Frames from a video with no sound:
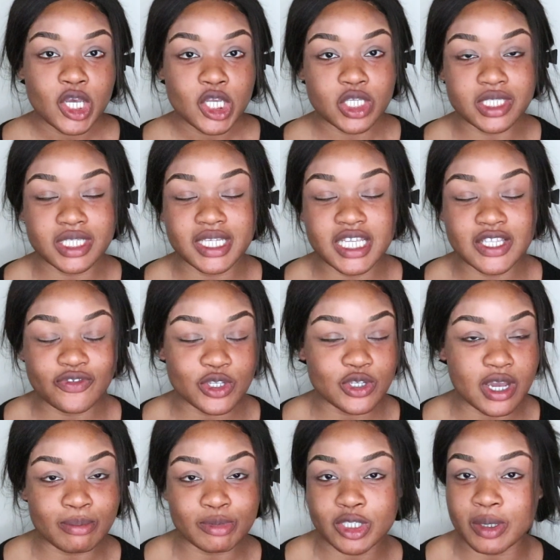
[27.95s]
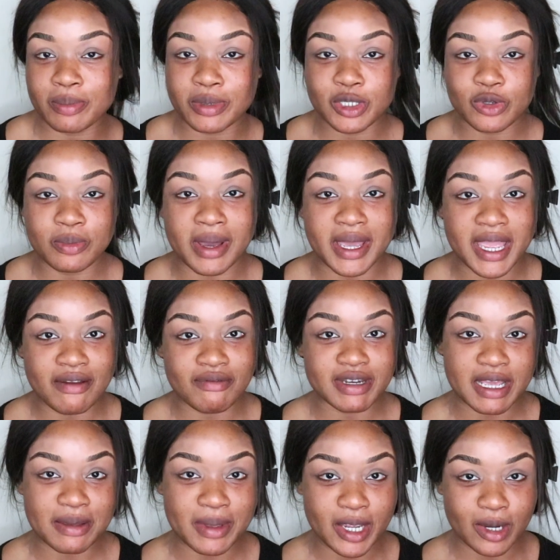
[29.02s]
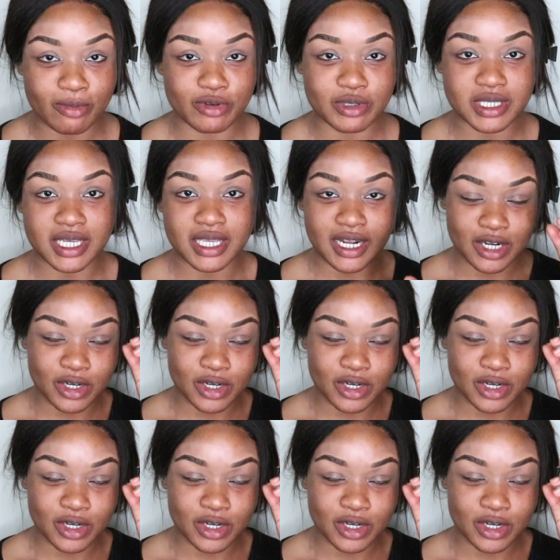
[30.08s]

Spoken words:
So in today's video, I'm just gonna be doing my everyday makeup routine.